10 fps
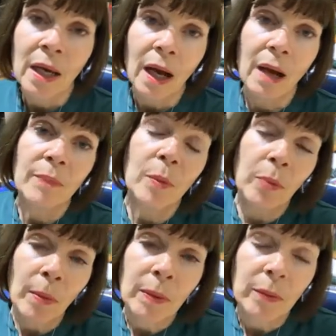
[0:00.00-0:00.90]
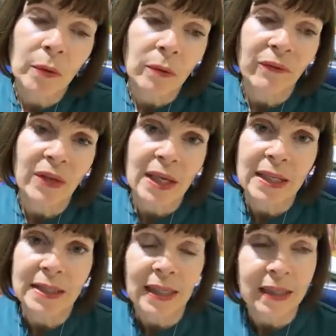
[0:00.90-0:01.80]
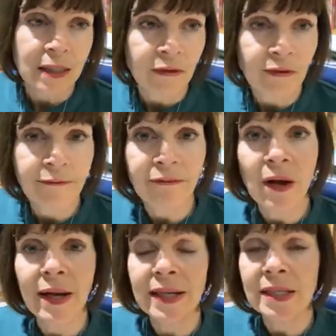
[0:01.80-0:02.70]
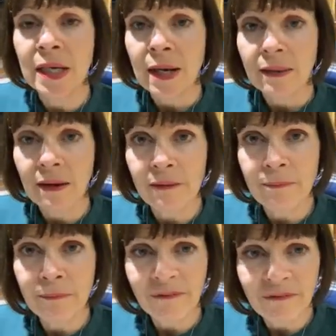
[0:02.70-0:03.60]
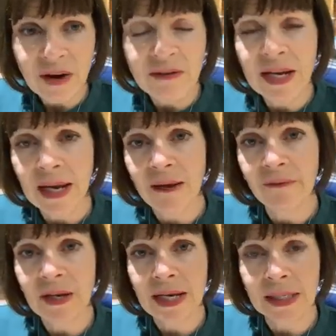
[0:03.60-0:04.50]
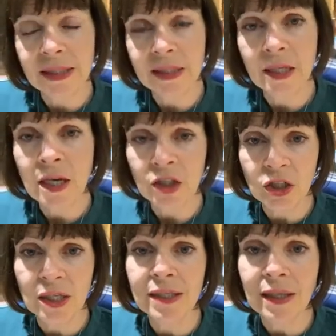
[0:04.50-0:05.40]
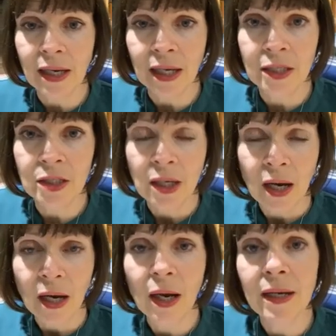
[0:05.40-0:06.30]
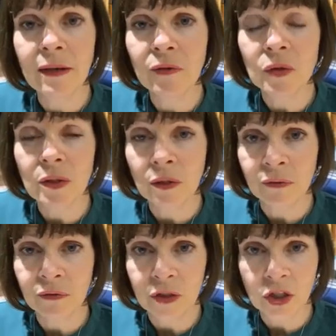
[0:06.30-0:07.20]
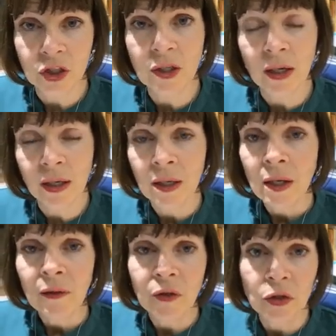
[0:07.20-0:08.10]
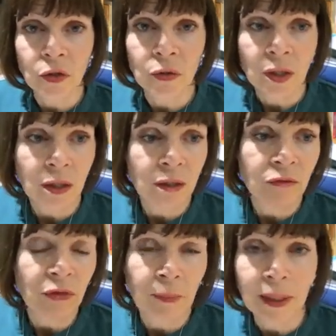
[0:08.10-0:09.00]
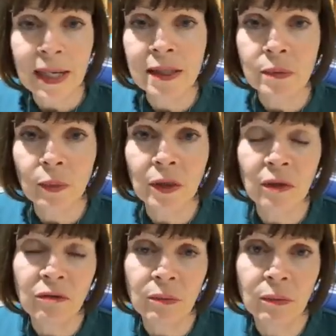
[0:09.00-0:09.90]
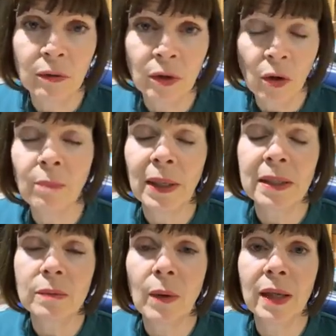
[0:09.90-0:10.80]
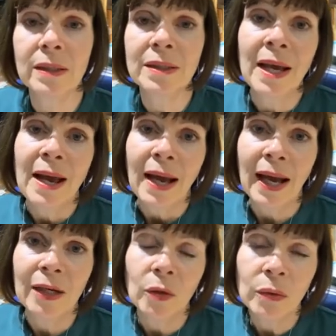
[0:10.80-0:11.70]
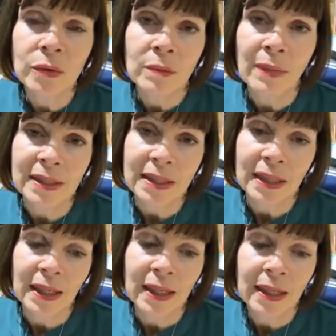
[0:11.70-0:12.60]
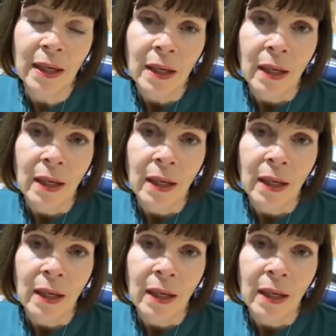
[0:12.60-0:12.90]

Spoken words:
The problem with all of these is they're refined, they're very heavy in starches and high levels of sugar that you can replace with the complex ones and automatically